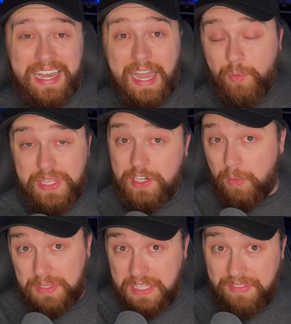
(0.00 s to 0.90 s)
I really
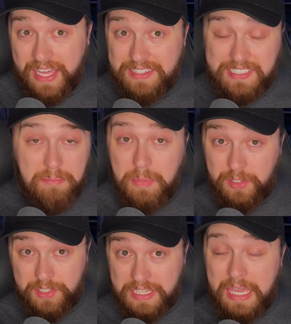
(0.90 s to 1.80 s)
don't believe that. Tim
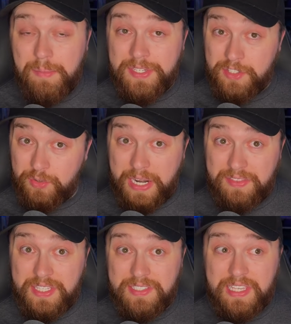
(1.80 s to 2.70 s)
Miller came in to
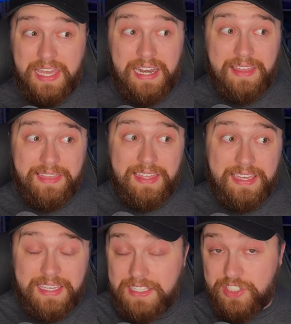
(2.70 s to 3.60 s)
direct these, and I
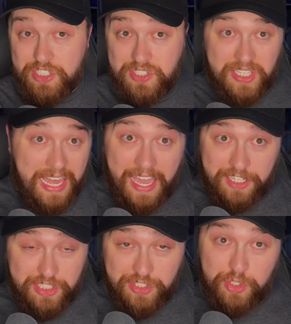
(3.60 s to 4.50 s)
think he is just an
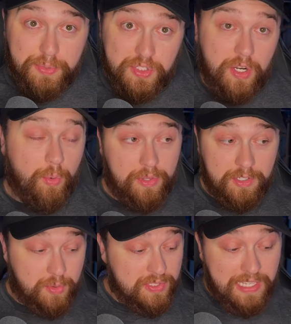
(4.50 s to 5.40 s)
action superstar, whether
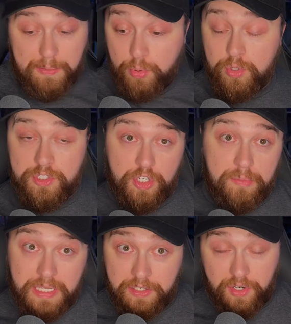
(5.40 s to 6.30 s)
it's with Deadpool or
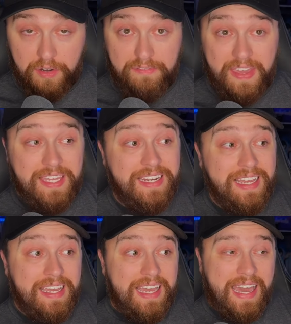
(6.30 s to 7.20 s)
Terminator Dark Fate.
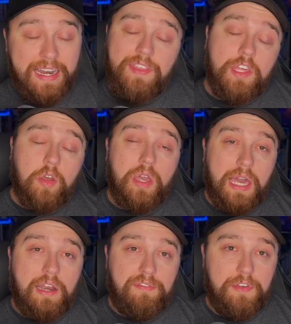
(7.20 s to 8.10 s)
And I think you can
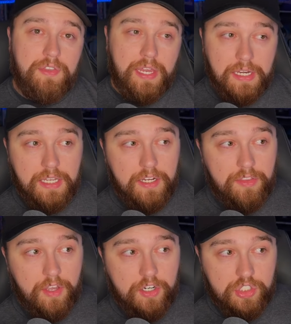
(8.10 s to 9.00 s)
kind of feel that in here.
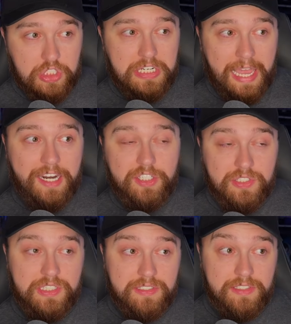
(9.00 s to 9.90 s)
There are certain
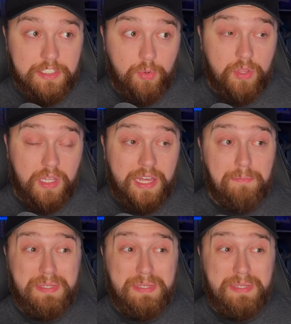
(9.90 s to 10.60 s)
action scenes in here with a lot of